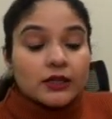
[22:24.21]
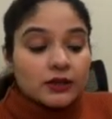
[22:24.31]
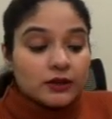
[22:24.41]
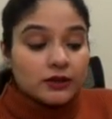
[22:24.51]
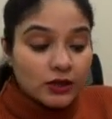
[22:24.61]

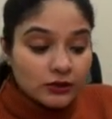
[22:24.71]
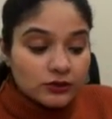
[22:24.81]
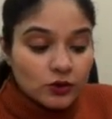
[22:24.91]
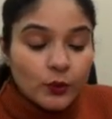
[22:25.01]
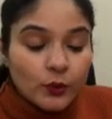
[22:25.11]
this you
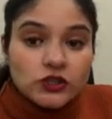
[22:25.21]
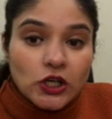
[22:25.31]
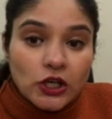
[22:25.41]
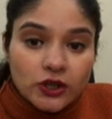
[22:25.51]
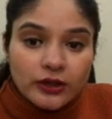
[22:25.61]
will
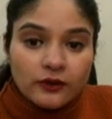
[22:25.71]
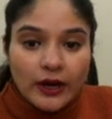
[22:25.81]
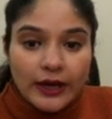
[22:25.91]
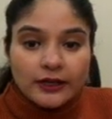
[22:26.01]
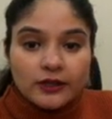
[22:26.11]
generally
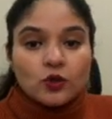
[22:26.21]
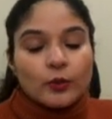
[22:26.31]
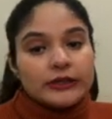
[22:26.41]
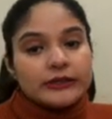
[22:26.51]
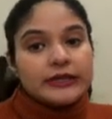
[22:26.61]
find
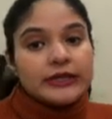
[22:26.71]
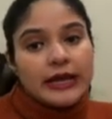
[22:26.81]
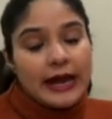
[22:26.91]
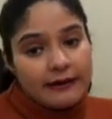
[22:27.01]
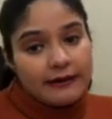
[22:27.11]
towards the
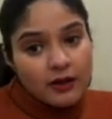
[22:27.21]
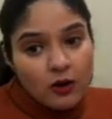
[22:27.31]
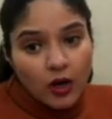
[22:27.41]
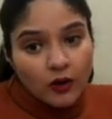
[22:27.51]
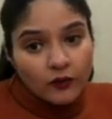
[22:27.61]
end of
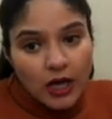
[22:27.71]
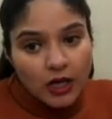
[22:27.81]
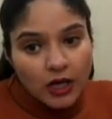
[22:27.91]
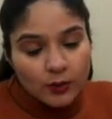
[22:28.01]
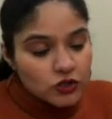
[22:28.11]
a carbon
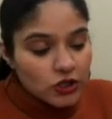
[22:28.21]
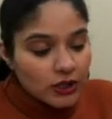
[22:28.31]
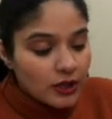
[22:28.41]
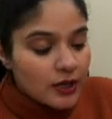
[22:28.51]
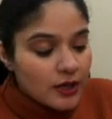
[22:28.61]
chain,
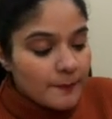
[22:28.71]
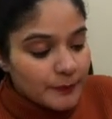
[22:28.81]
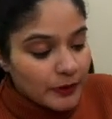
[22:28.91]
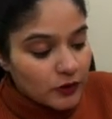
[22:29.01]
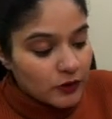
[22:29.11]

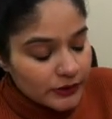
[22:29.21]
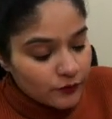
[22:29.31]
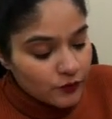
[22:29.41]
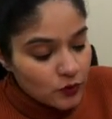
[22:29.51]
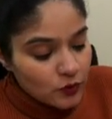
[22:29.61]
because if you
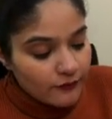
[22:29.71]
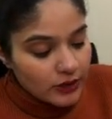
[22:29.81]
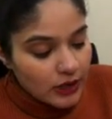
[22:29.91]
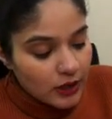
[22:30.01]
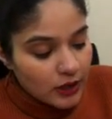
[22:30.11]
have a
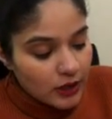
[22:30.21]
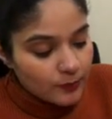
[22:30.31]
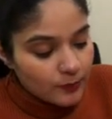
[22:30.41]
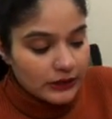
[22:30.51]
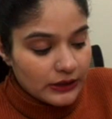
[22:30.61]
carbon chain
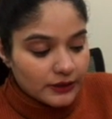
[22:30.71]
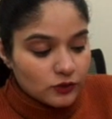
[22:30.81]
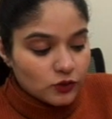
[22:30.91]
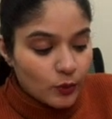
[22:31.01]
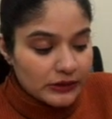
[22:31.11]
like this,
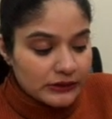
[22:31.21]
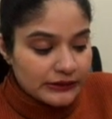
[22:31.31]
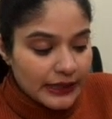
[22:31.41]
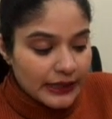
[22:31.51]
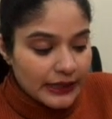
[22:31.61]
towards the end
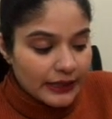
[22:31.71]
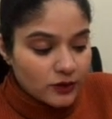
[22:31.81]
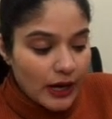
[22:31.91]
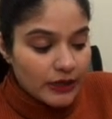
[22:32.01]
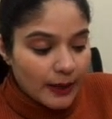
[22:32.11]
you have a
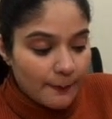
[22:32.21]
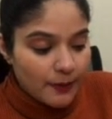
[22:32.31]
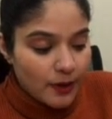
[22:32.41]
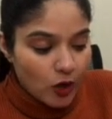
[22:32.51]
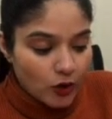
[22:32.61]
double
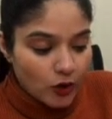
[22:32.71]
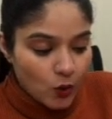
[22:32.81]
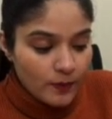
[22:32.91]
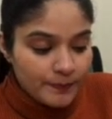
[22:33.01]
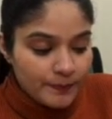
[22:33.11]
bond O
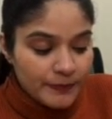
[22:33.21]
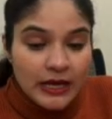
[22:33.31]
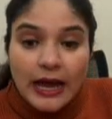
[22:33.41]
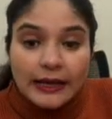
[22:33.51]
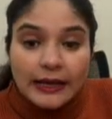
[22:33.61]

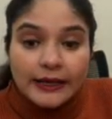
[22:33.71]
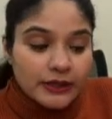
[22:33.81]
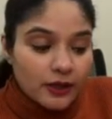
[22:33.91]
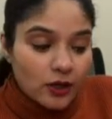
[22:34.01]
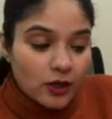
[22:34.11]
and a
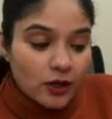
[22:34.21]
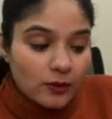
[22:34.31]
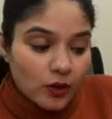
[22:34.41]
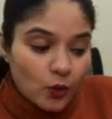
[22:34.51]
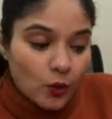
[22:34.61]
single bond
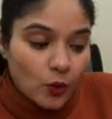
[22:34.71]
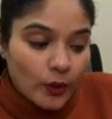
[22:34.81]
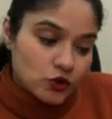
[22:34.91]
OH.